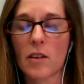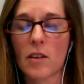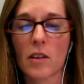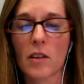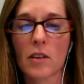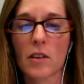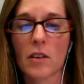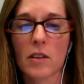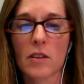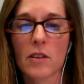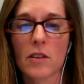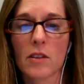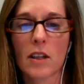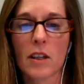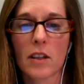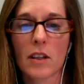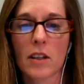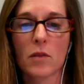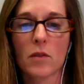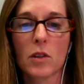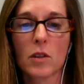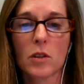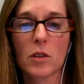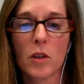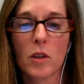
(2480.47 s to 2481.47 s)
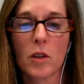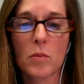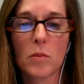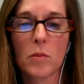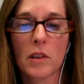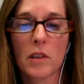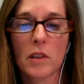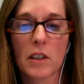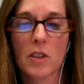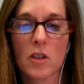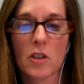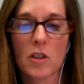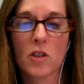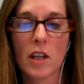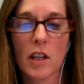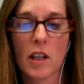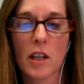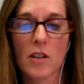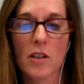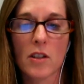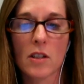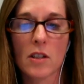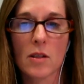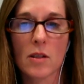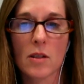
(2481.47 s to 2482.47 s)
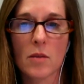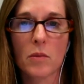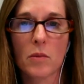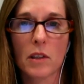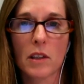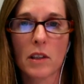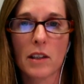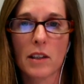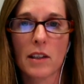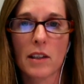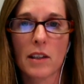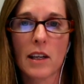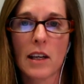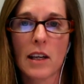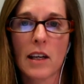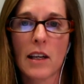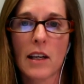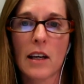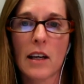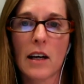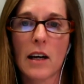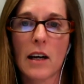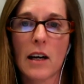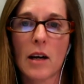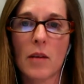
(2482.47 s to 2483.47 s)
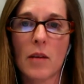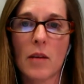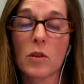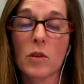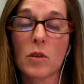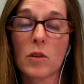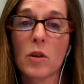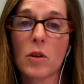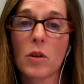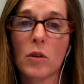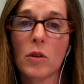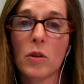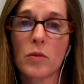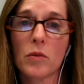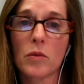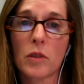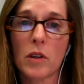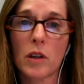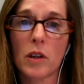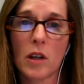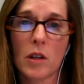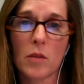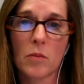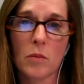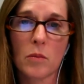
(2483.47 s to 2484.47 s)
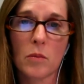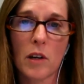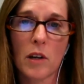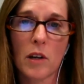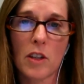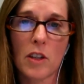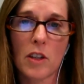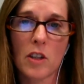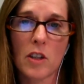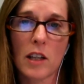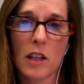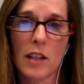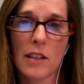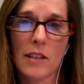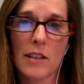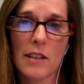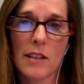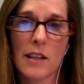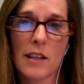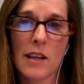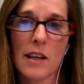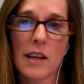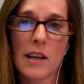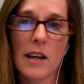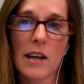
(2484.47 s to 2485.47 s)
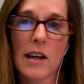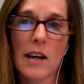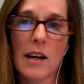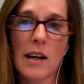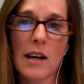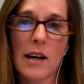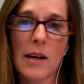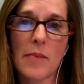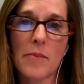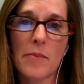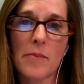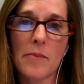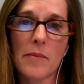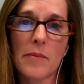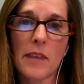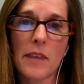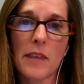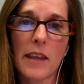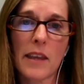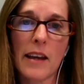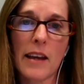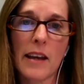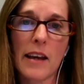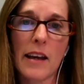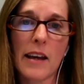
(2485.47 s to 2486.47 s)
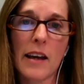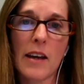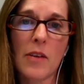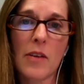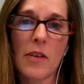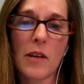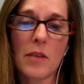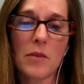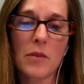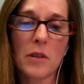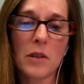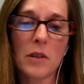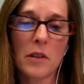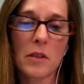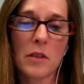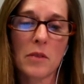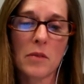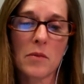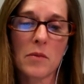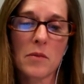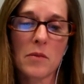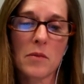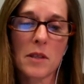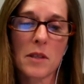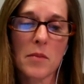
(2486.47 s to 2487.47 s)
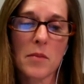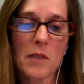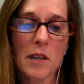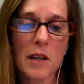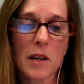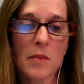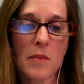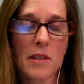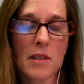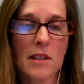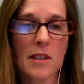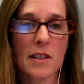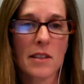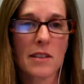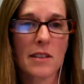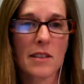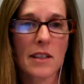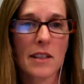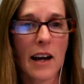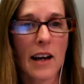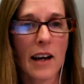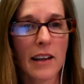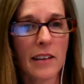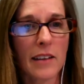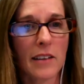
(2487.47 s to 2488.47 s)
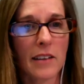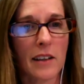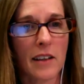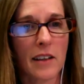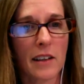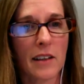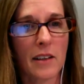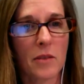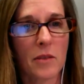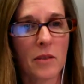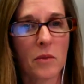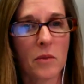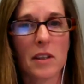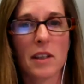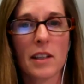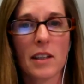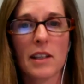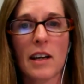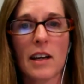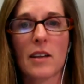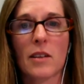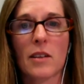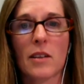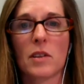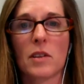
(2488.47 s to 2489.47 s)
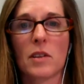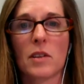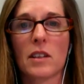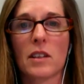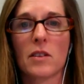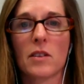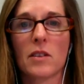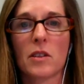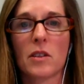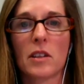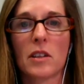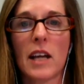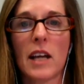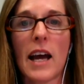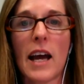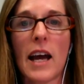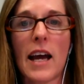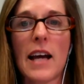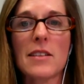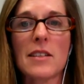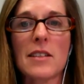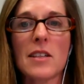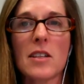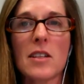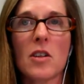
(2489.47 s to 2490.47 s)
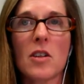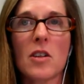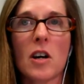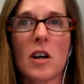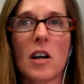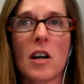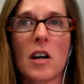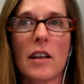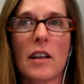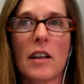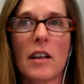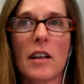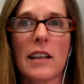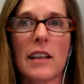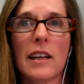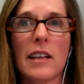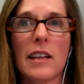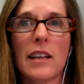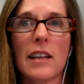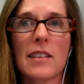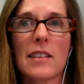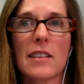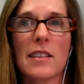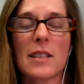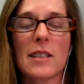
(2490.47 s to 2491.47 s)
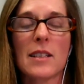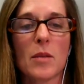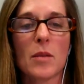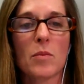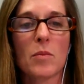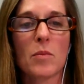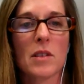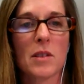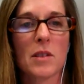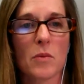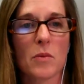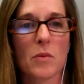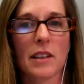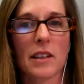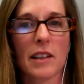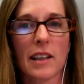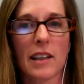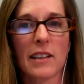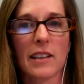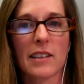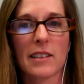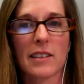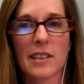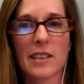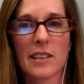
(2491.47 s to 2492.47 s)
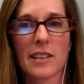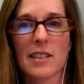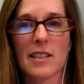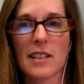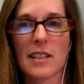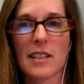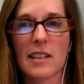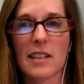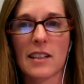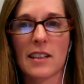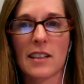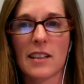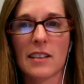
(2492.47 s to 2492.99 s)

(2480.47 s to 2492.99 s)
A kind of global exchange is a big goal for our project. However, sometimes the dialogue within Out of Eden Learn hasn't gone as deep as we'd like it to see.